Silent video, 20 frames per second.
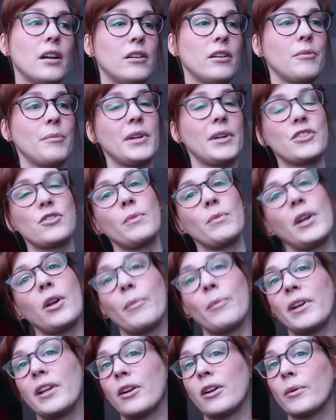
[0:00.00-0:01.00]
As you may or
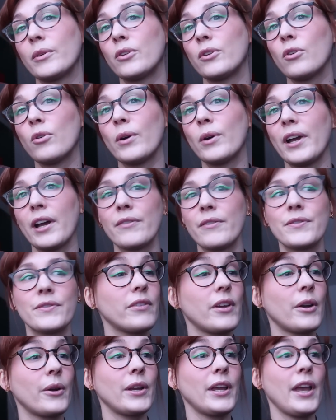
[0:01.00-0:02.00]
may not know, I have
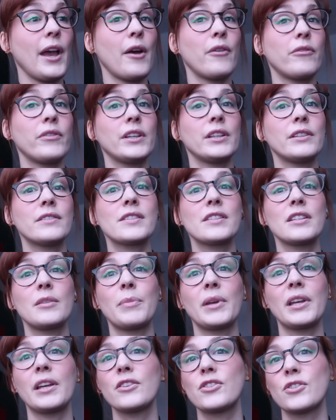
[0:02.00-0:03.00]
very heavy
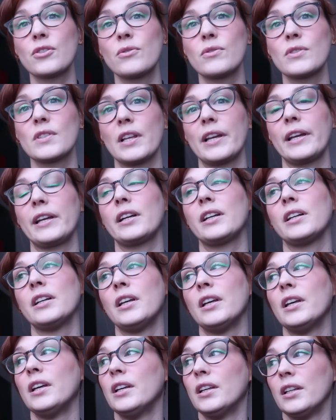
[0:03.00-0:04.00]
sleeping issues, like
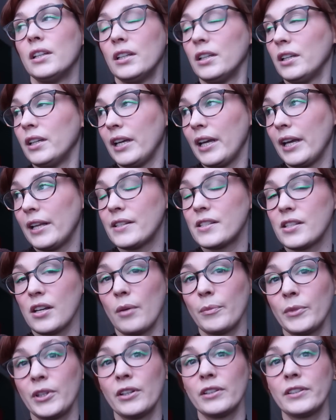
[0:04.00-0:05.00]

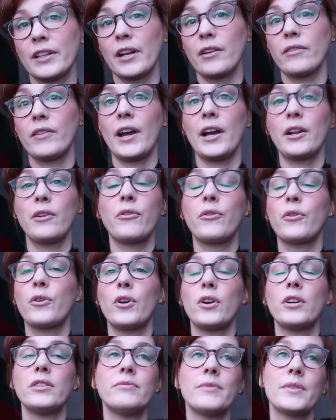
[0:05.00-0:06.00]
insomnia that I've had
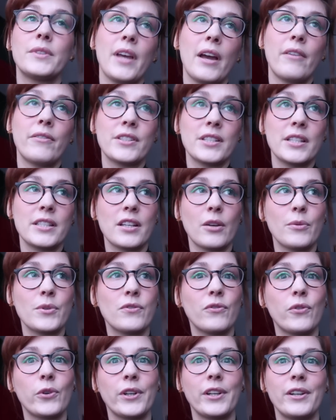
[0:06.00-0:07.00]
for ever since I was
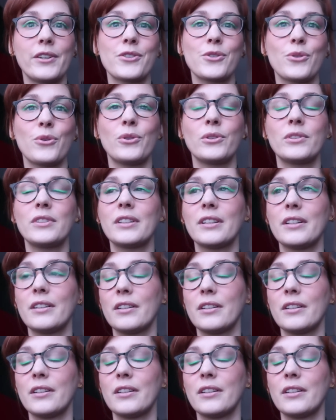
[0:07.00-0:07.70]
4 years old,